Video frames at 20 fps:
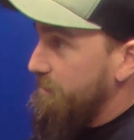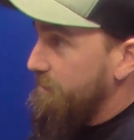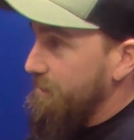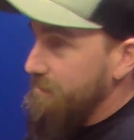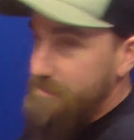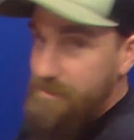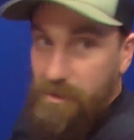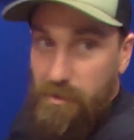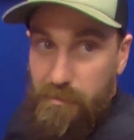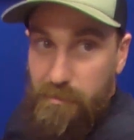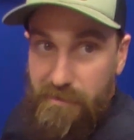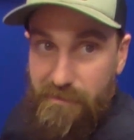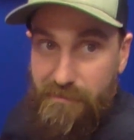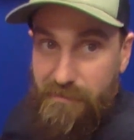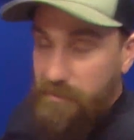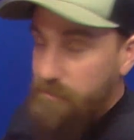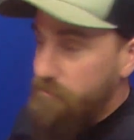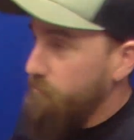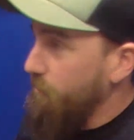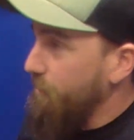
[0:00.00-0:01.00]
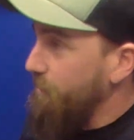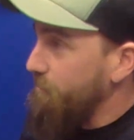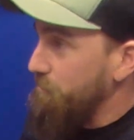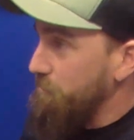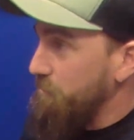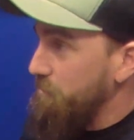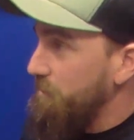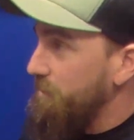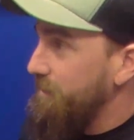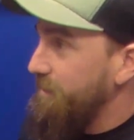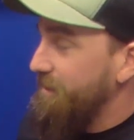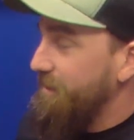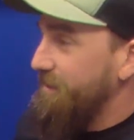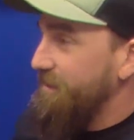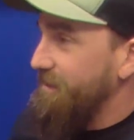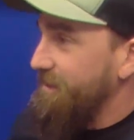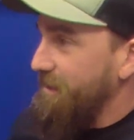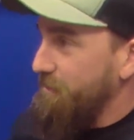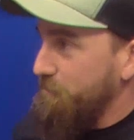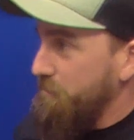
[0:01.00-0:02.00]
He's known me for forever.
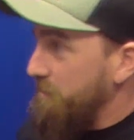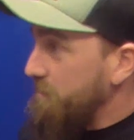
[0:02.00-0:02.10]
I've